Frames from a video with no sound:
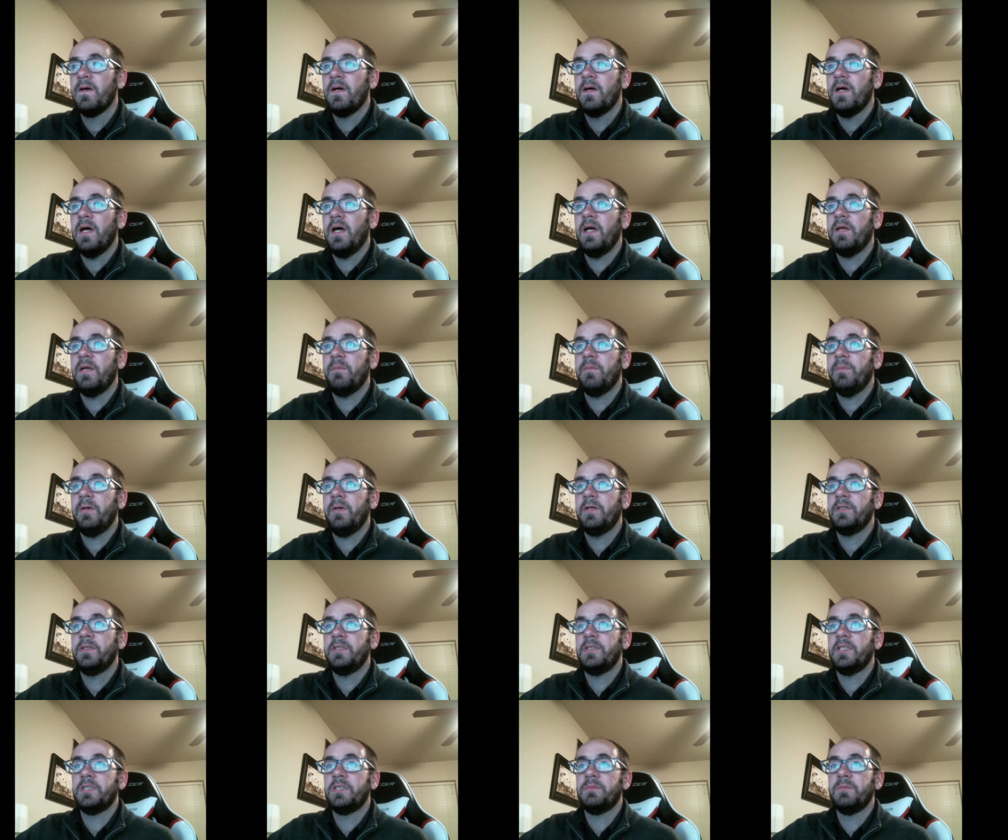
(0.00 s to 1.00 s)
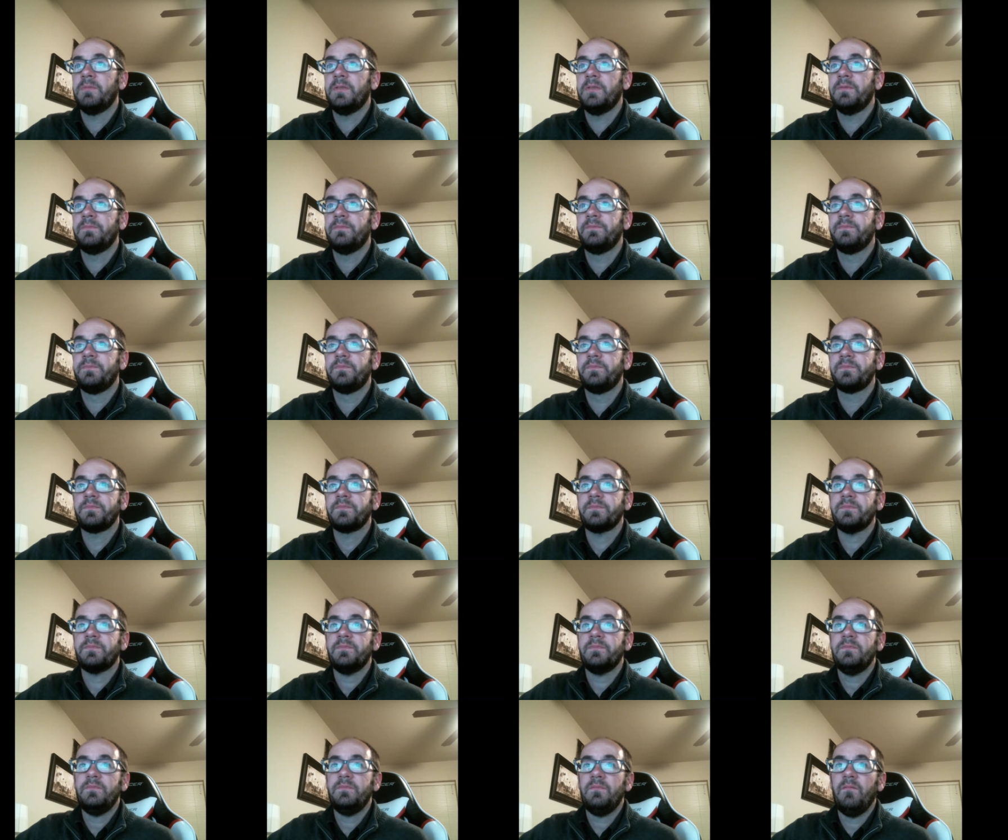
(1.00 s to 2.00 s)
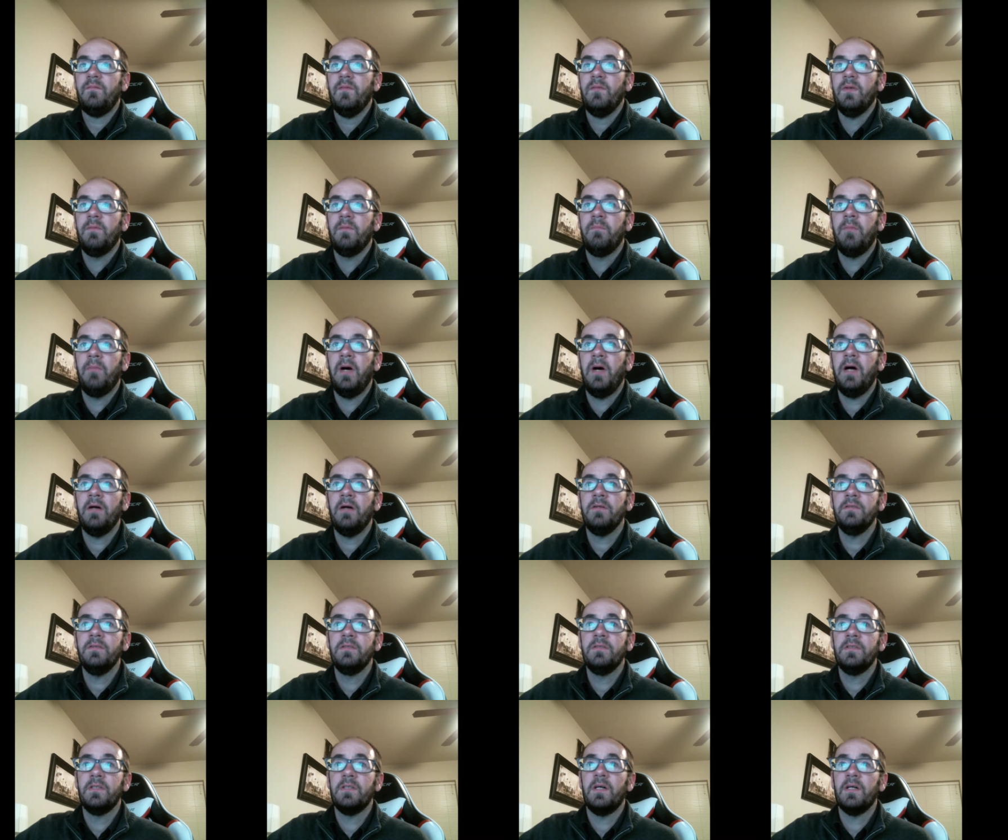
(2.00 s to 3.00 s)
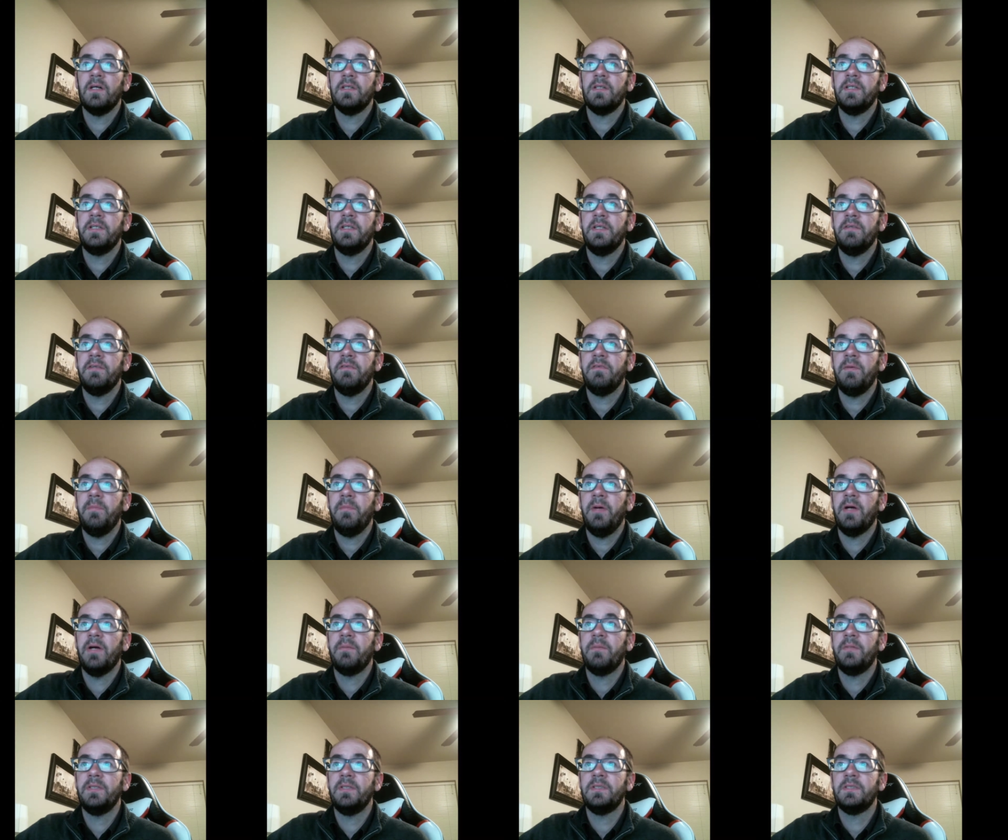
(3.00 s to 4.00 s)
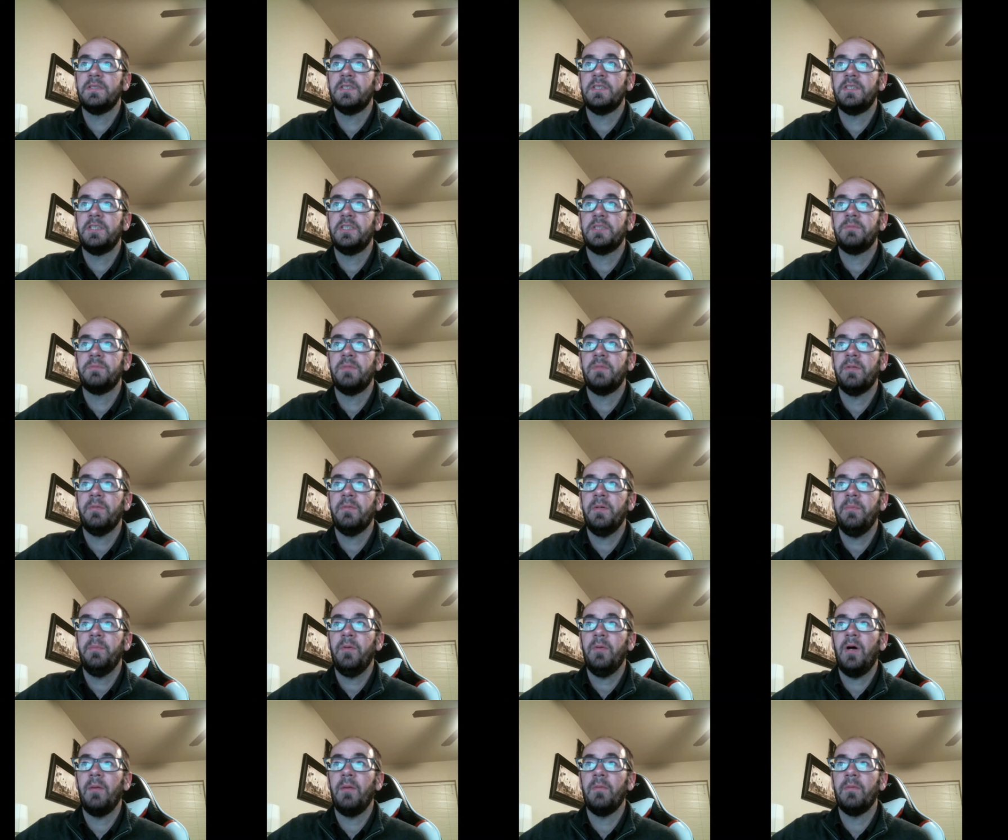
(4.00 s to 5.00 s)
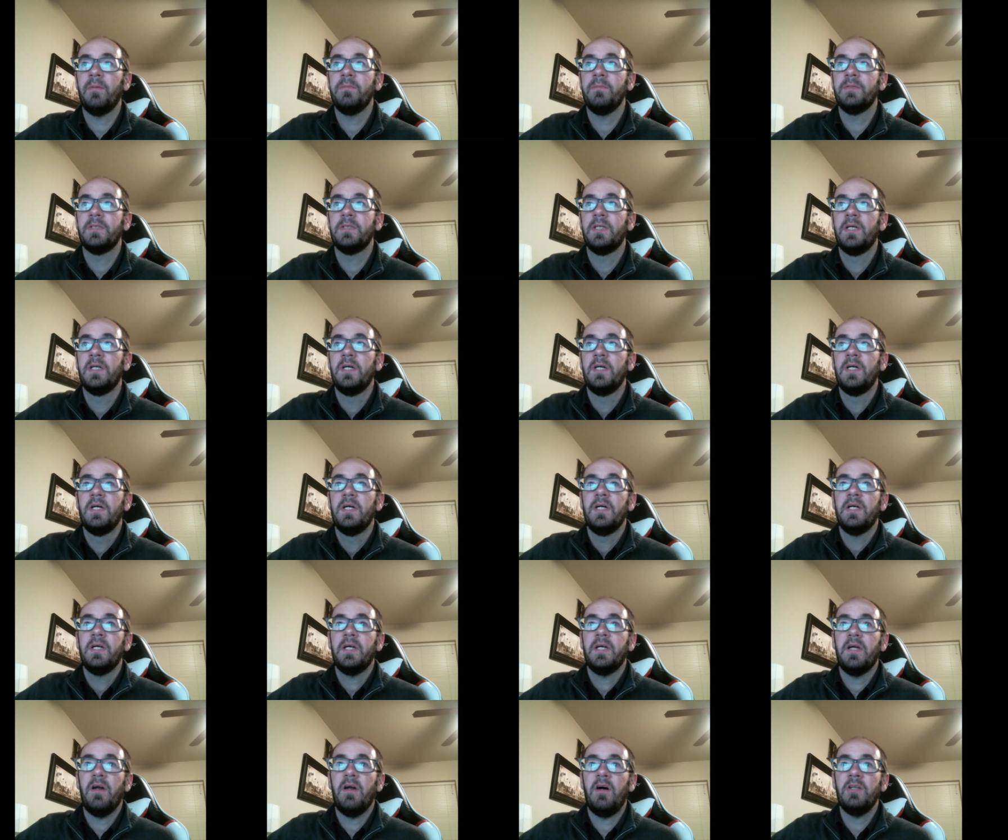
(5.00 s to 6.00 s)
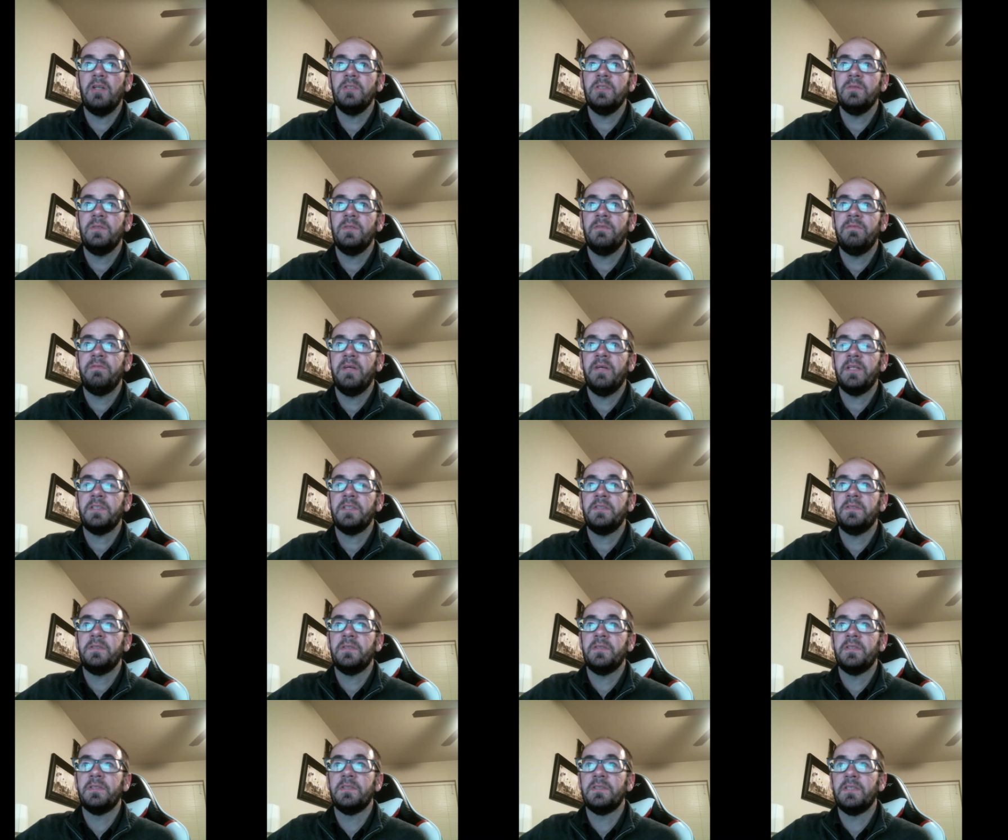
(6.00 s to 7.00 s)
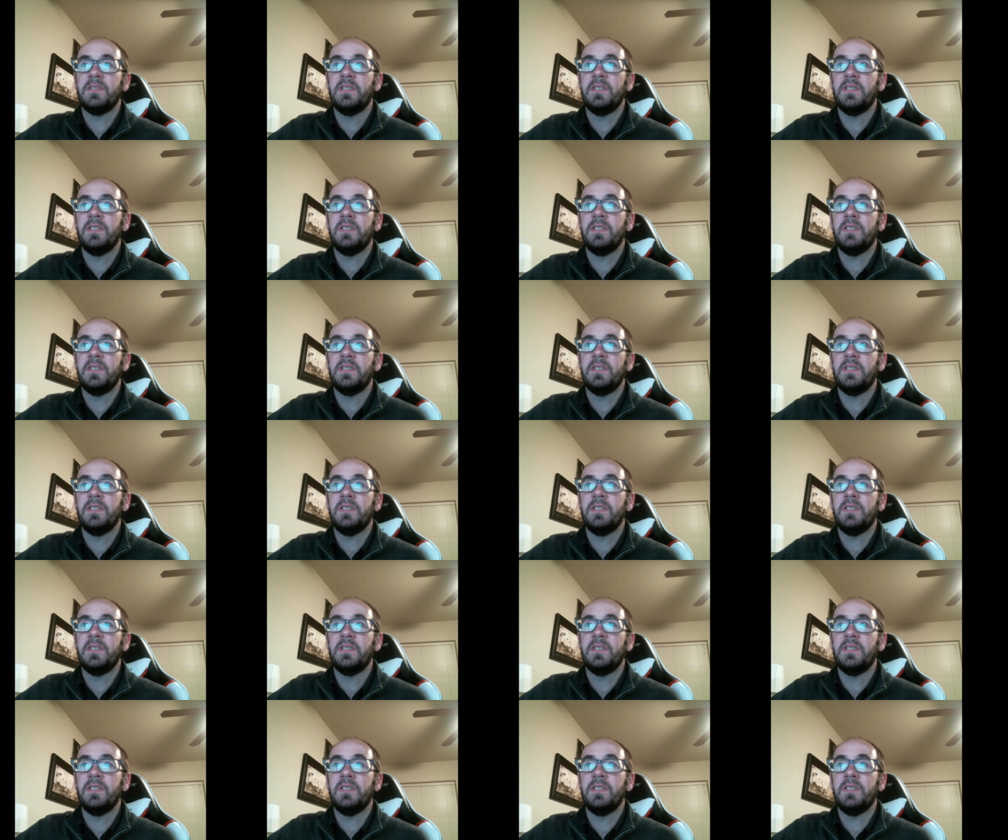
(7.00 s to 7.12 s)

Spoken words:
and impaired judgment. Mild cognitive impairments, such as memory problems, can also affect students.